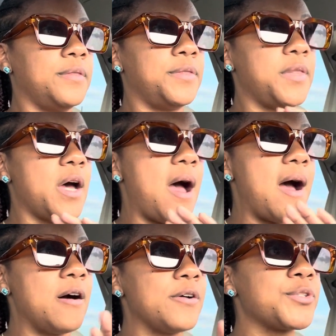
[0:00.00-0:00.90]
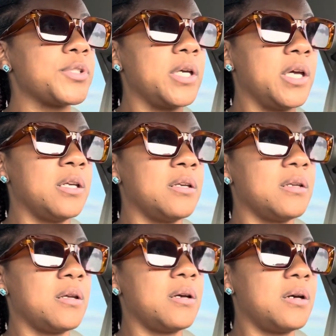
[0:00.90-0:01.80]
the house
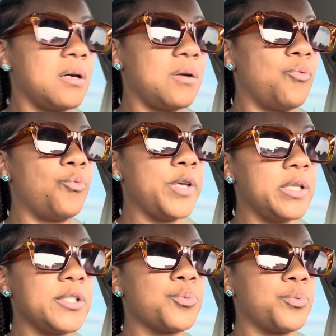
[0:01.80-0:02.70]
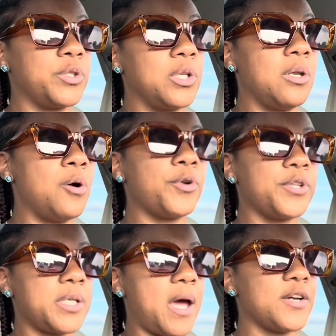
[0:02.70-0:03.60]
in Willis with the
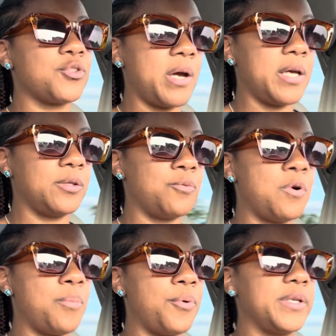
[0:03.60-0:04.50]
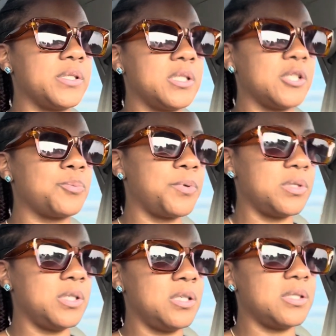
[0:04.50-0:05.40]
lower tax rate, the
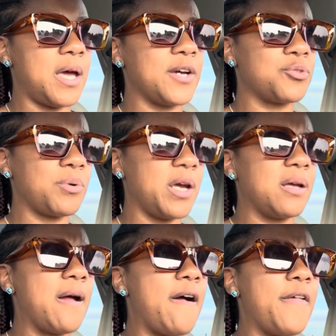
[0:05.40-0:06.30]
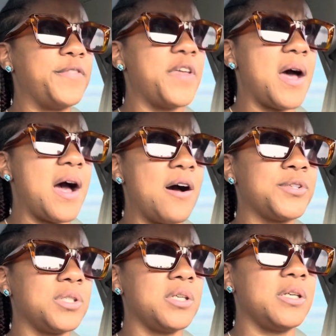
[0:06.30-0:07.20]
1.6% tax rate, the
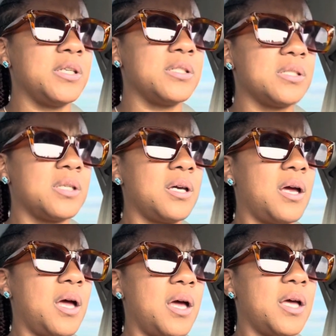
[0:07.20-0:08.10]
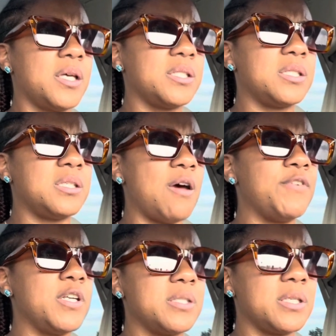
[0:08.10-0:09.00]
house is
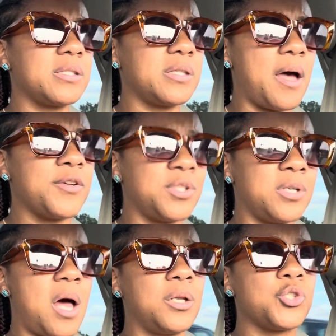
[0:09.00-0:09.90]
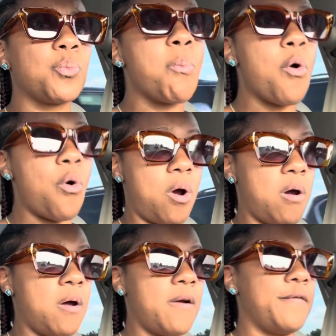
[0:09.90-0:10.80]
$76,000
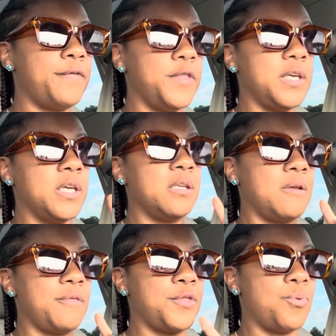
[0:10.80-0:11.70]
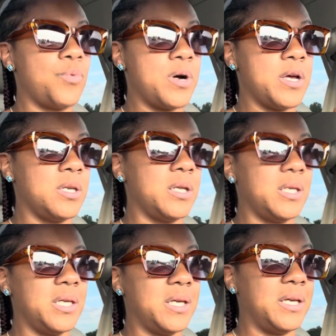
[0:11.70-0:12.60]
more than the
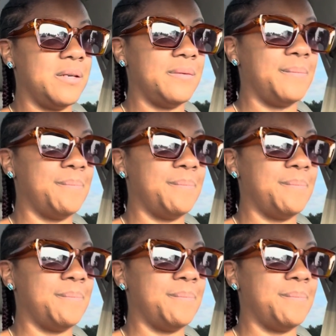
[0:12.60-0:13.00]
one in